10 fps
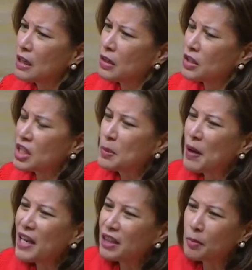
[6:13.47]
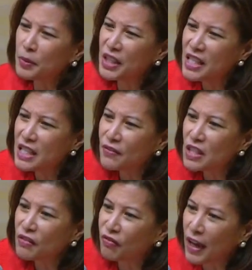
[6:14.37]
despite the pleas of
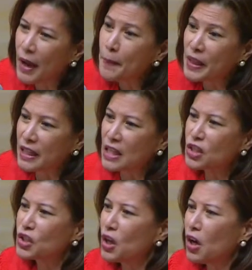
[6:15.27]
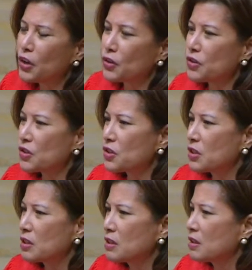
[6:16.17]
his family, his
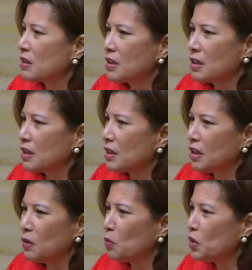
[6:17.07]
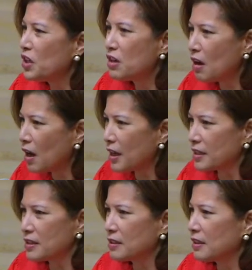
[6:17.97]
daughters, he would
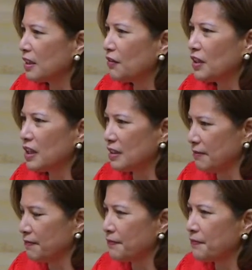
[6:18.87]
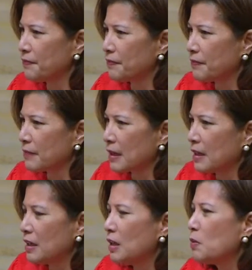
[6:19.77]
not give in.
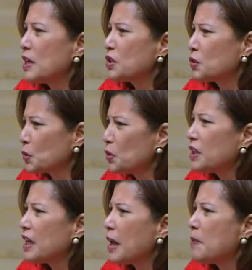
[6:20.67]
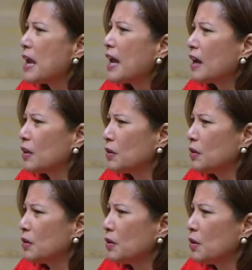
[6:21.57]
He was truly a man
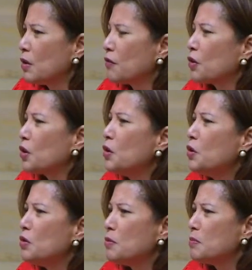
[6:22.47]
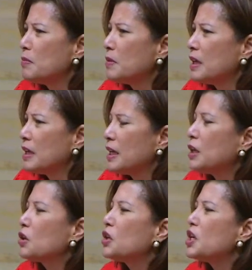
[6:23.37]
for whom he
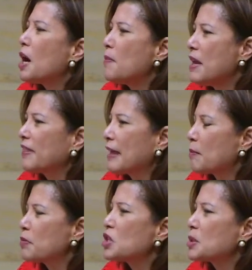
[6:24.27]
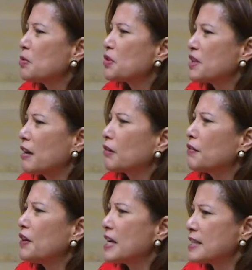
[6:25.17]
could not make that principal
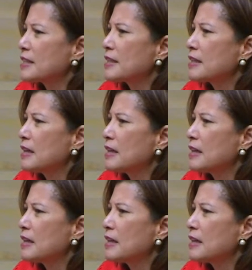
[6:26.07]
sacrifice.